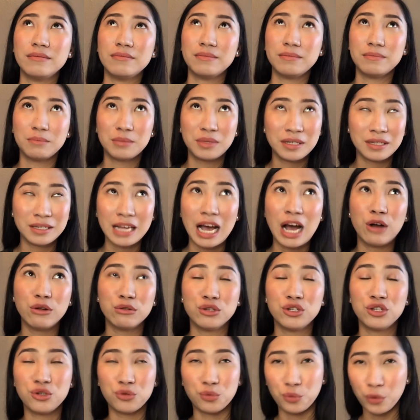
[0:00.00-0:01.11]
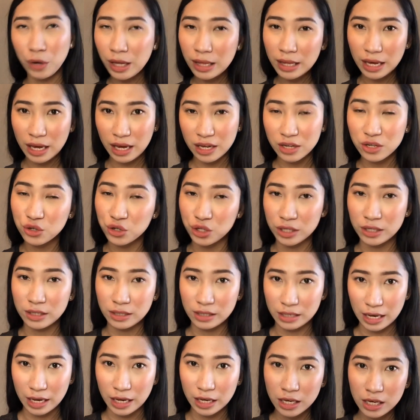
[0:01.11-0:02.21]
sounds really
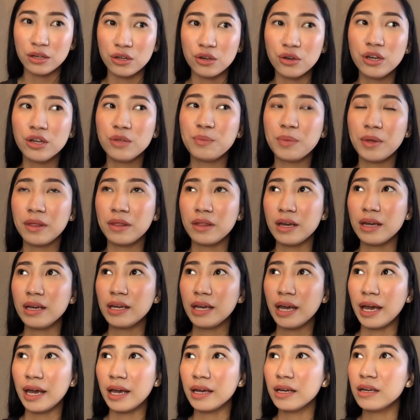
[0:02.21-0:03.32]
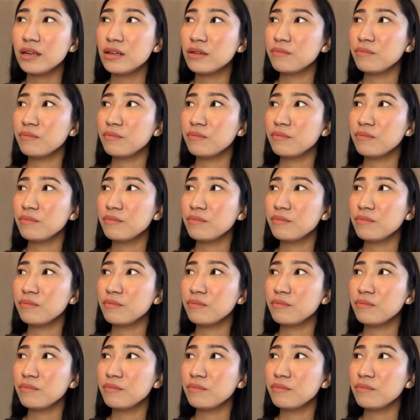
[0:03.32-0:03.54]
interesting, you could be thinking,